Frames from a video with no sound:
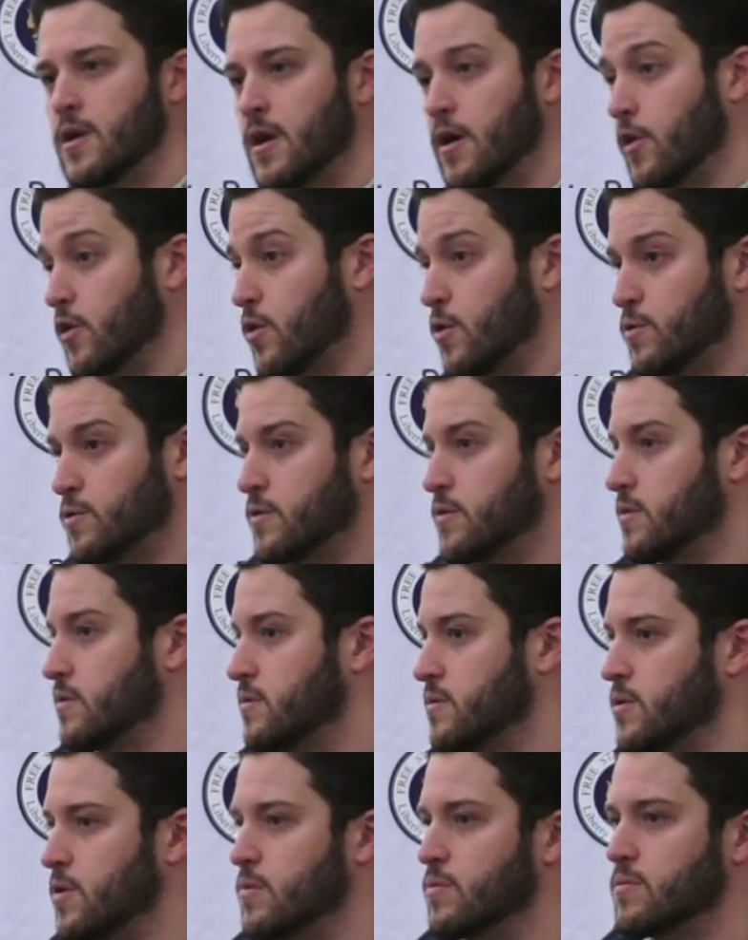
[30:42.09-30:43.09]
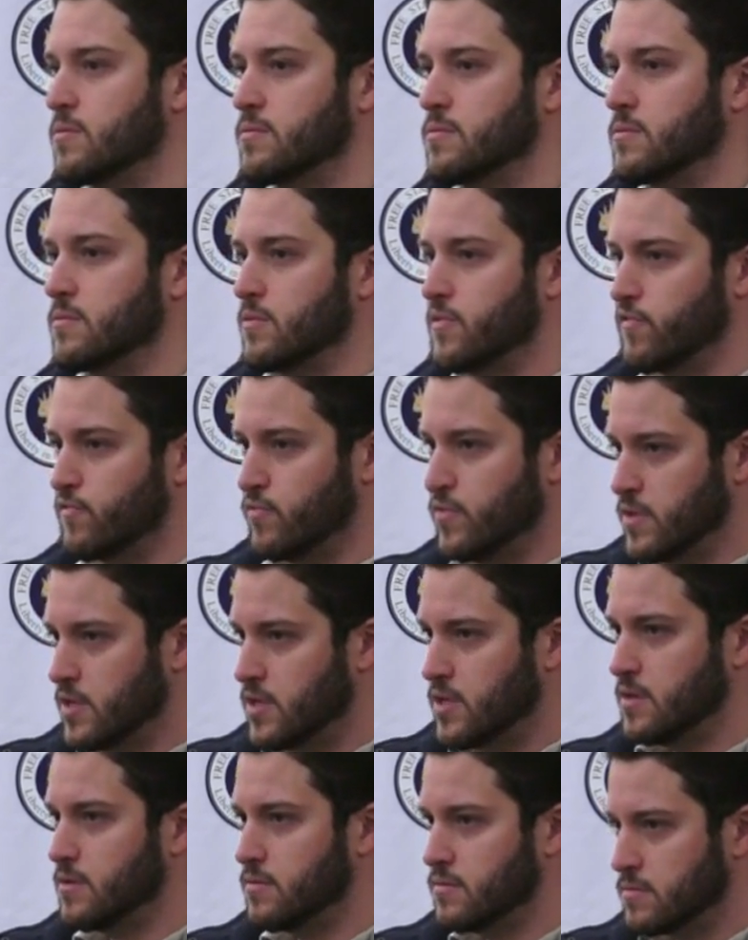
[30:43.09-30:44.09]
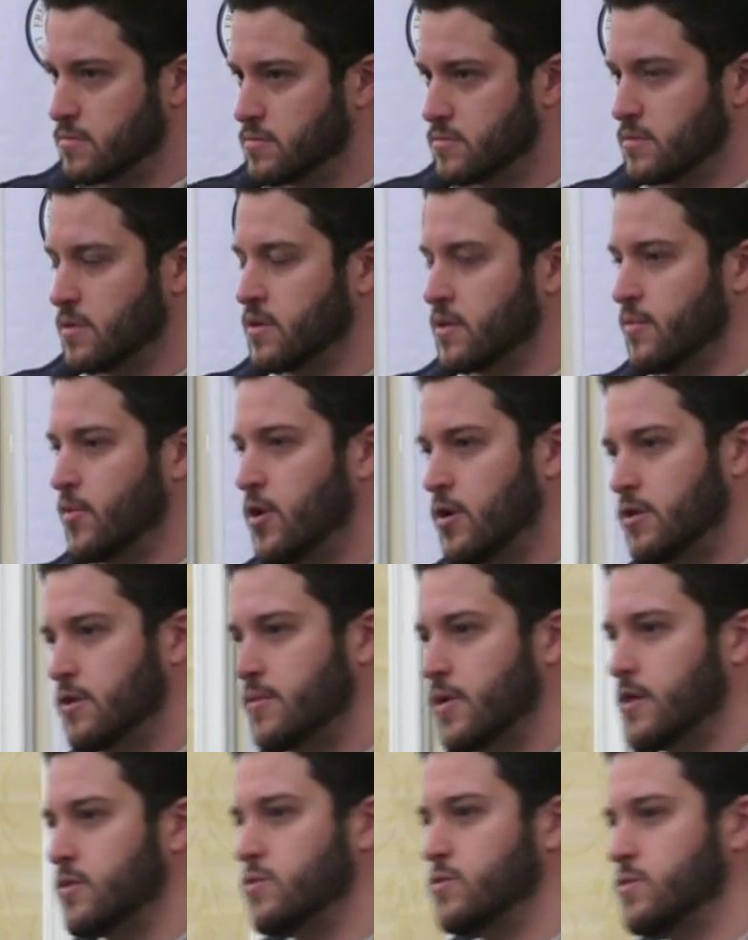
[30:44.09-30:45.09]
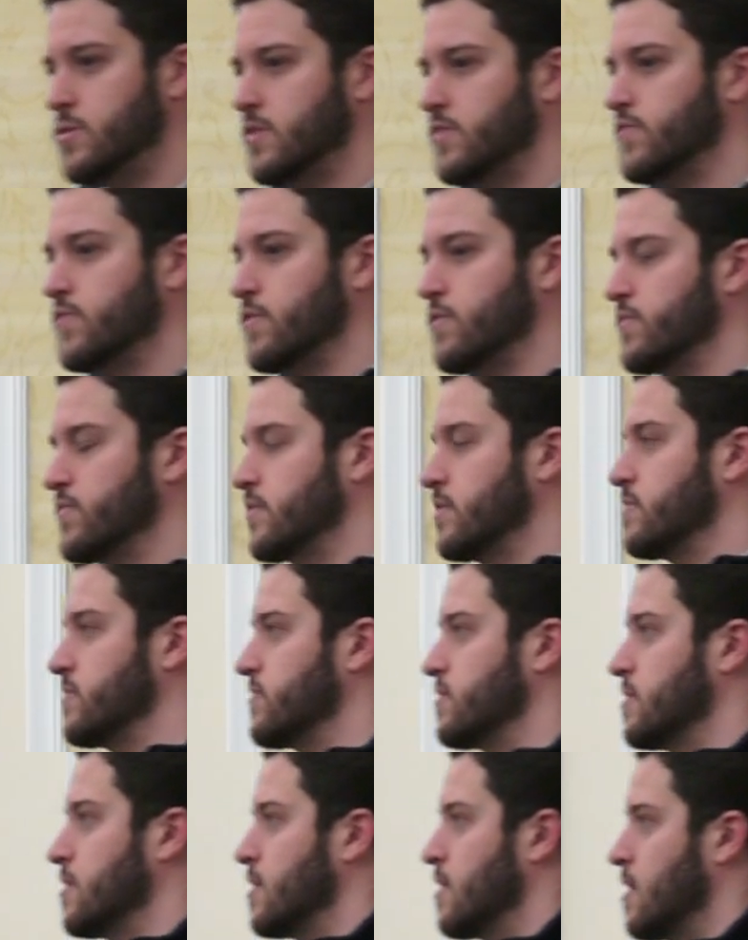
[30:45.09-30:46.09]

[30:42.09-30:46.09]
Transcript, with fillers: Eric Holder, you know, is really on the ball about who gets those guns.